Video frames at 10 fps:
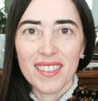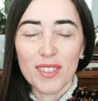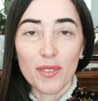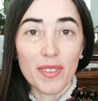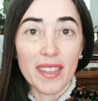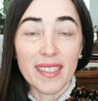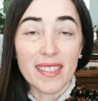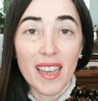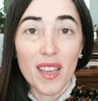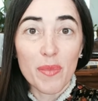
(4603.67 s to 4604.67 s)
to feel
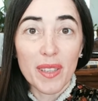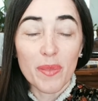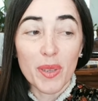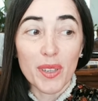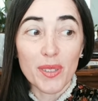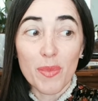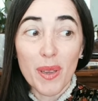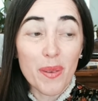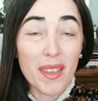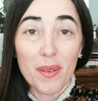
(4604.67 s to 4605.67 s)
excitement because
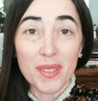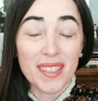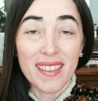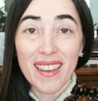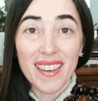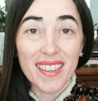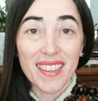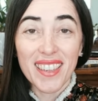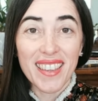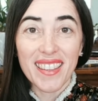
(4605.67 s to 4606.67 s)
maybe that was not a
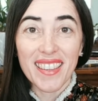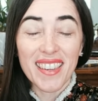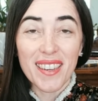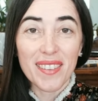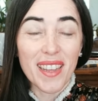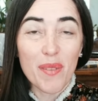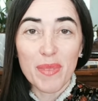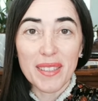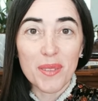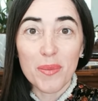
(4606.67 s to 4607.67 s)
good idea, not
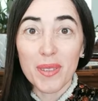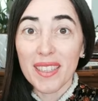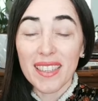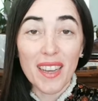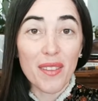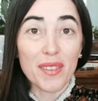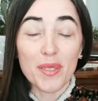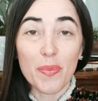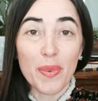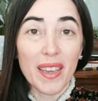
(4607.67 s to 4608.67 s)
meant to be, another
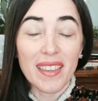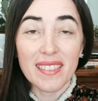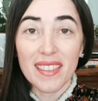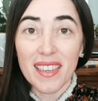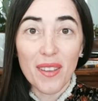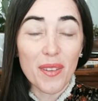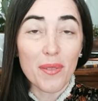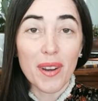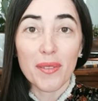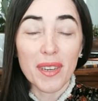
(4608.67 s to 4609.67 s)
space, another
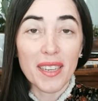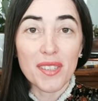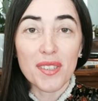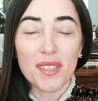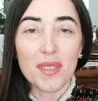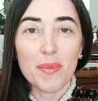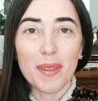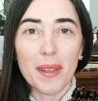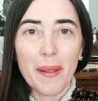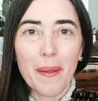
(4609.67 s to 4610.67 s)
right relationship,
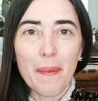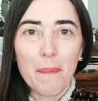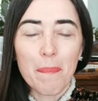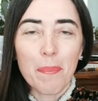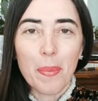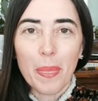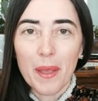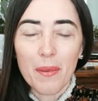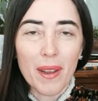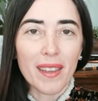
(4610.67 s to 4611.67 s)

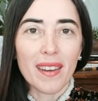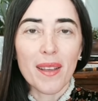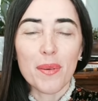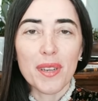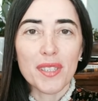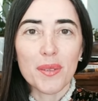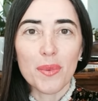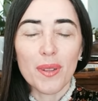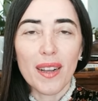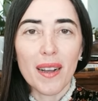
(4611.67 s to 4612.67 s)
the right collaboration
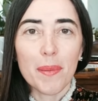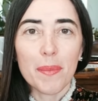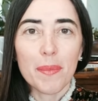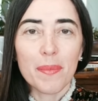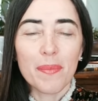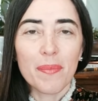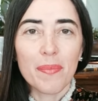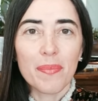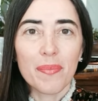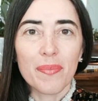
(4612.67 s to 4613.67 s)
will come,
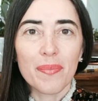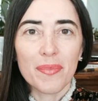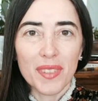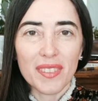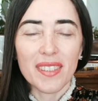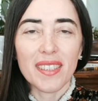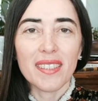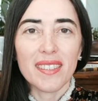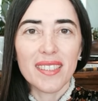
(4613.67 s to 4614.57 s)
you see?